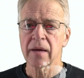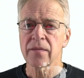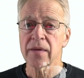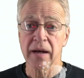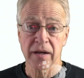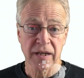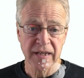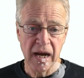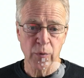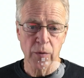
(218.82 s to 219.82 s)
Then in a
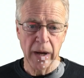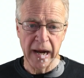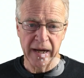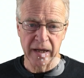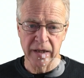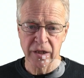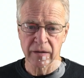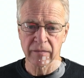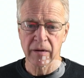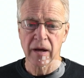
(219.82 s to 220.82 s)
separate package,
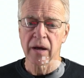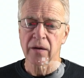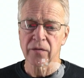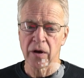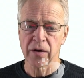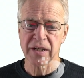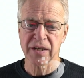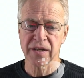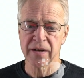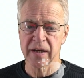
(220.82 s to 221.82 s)

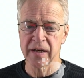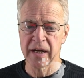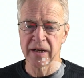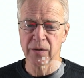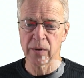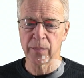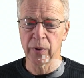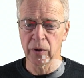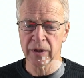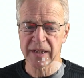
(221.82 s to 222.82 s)
notice the need to
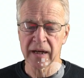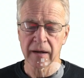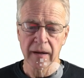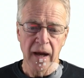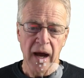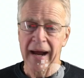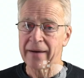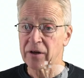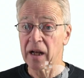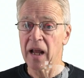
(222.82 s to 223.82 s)
import it, I have
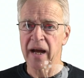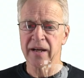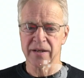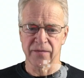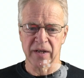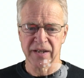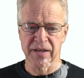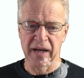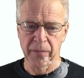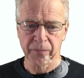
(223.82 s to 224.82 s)
a client of this
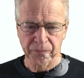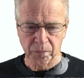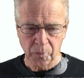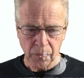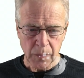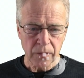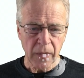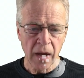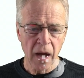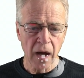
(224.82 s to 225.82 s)
thing.
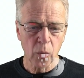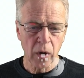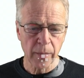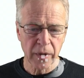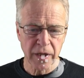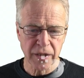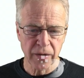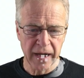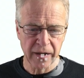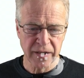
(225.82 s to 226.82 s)
Uh, what I'm going to do
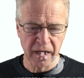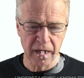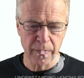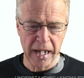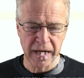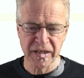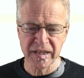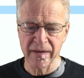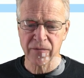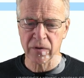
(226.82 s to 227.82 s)
here is I'm going to make
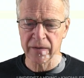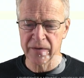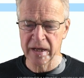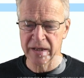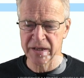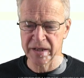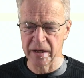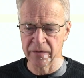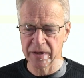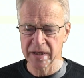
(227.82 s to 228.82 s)
several of these
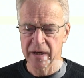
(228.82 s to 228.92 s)
students